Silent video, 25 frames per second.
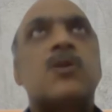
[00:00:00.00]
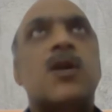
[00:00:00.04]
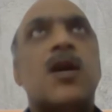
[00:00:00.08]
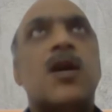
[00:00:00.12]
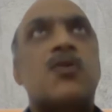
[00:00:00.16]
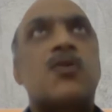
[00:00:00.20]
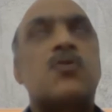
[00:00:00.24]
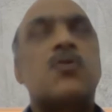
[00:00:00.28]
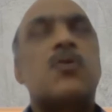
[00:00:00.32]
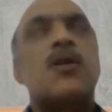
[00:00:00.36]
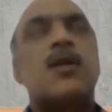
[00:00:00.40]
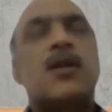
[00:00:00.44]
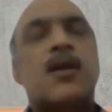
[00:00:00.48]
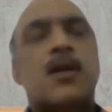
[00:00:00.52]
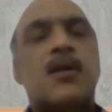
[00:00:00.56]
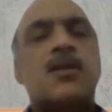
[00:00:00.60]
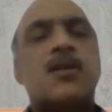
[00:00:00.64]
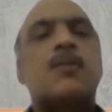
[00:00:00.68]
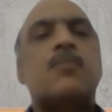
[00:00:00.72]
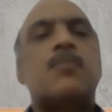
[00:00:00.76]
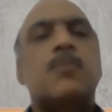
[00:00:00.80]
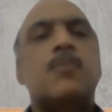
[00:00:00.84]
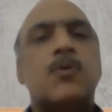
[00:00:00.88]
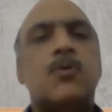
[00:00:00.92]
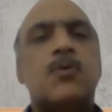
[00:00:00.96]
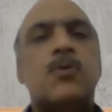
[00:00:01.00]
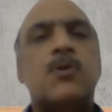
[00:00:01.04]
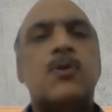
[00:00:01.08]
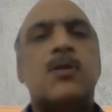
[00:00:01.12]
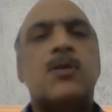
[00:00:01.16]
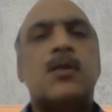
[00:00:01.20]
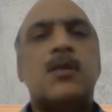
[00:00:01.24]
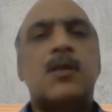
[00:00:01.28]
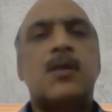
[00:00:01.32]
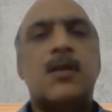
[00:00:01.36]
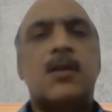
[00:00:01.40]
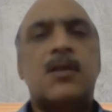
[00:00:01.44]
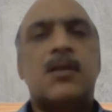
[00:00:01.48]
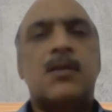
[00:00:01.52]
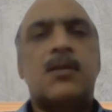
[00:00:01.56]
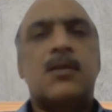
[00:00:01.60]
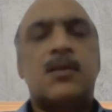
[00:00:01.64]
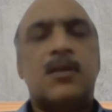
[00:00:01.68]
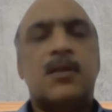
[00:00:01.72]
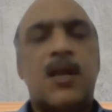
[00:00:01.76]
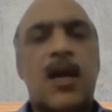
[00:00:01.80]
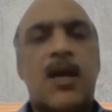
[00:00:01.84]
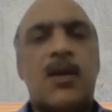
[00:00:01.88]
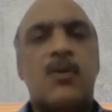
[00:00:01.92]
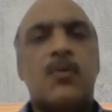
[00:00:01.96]
actually contribute in the
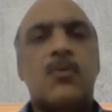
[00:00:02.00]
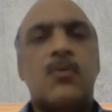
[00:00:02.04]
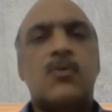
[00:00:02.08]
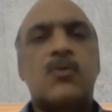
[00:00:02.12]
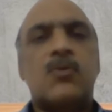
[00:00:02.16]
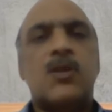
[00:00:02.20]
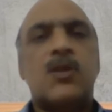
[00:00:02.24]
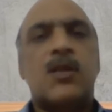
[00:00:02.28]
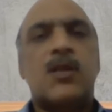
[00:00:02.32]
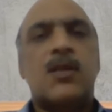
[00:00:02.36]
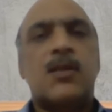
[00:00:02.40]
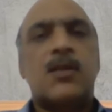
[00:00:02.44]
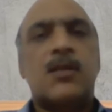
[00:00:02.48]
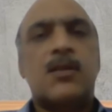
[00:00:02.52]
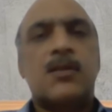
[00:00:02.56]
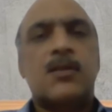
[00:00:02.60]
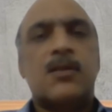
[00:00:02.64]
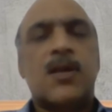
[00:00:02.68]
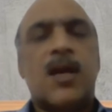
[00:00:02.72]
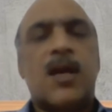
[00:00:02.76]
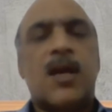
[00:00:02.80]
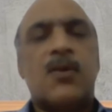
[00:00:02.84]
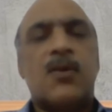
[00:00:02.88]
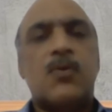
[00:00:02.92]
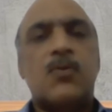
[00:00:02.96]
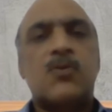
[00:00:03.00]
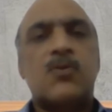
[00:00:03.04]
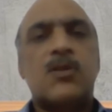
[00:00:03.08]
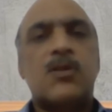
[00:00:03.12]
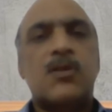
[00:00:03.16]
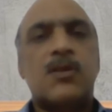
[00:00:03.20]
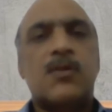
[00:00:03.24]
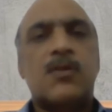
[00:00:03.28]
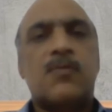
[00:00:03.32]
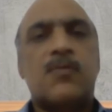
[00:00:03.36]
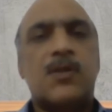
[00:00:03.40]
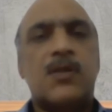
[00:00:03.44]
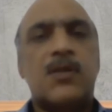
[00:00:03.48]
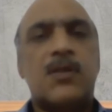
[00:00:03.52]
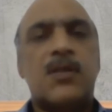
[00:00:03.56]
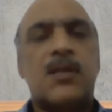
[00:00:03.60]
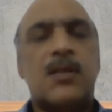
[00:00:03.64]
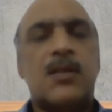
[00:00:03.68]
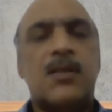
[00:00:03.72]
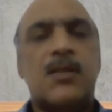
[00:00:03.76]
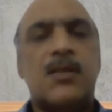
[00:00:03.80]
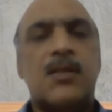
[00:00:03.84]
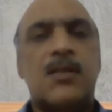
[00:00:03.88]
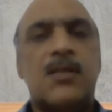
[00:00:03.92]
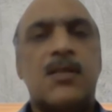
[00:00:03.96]
diagnosis of
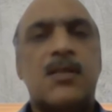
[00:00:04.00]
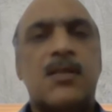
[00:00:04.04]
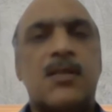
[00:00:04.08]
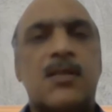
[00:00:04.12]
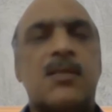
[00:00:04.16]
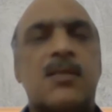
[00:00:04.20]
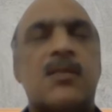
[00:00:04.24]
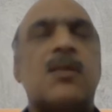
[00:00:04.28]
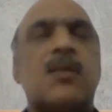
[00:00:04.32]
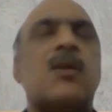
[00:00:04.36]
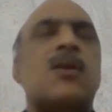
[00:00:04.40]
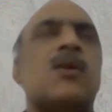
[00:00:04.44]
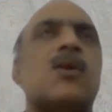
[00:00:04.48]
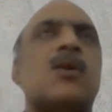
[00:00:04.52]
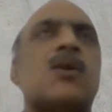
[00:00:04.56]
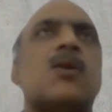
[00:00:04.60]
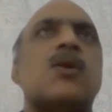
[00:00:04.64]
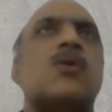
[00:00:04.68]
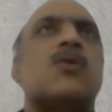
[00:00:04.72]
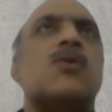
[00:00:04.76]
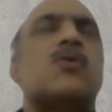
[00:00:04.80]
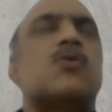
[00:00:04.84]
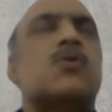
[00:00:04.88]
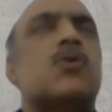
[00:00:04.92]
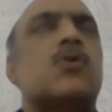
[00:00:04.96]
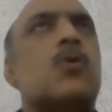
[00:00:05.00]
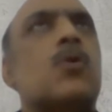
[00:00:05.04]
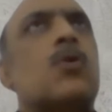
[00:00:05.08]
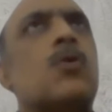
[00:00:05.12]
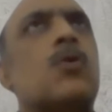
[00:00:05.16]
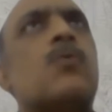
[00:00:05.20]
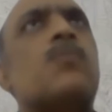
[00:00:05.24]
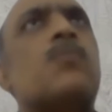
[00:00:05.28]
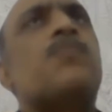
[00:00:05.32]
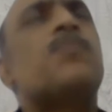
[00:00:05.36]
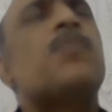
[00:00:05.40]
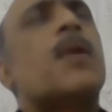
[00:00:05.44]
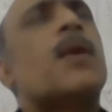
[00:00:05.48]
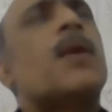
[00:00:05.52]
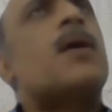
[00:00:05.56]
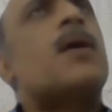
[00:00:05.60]
skin diseases. So